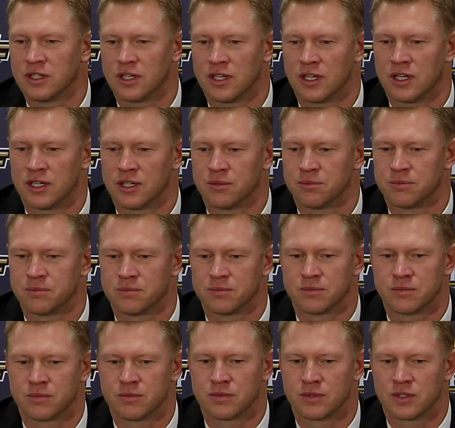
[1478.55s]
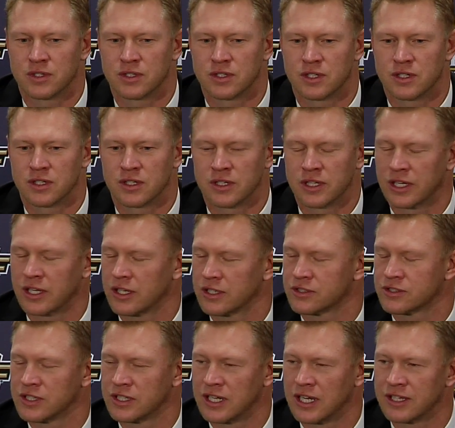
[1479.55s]
Like I
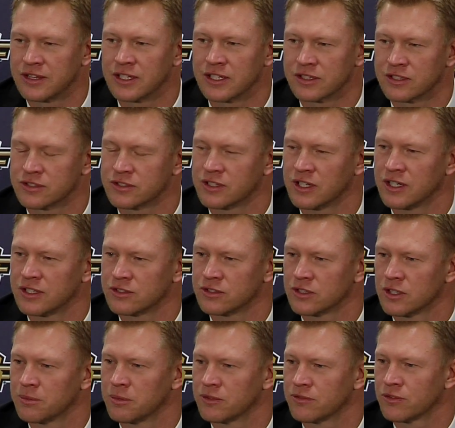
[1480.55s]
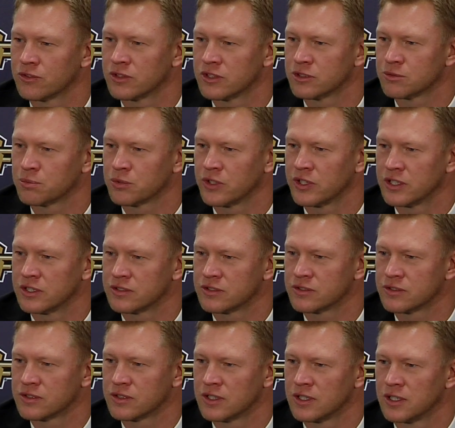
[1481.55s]
said, I think the sky's the limit for this
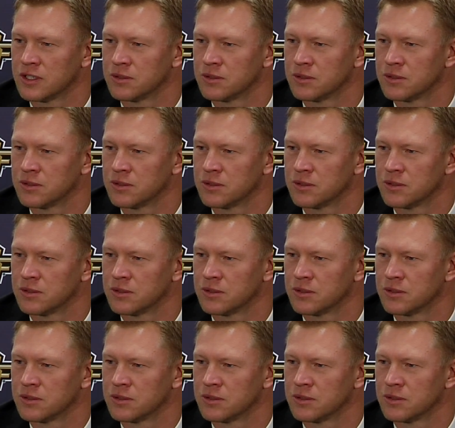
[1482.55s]
place.